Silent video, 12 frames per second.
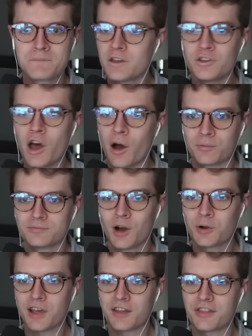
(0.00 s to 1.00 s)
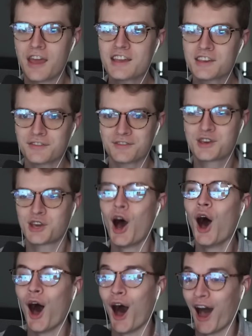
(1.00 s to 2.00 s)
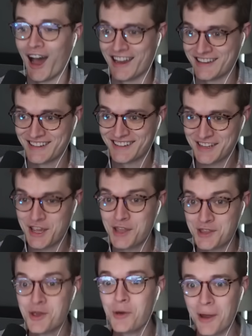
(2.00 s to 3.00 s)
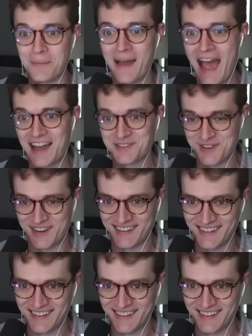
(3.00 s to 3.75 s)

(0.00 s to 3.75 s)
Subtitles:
No. Okay, thank God. Can you imagine?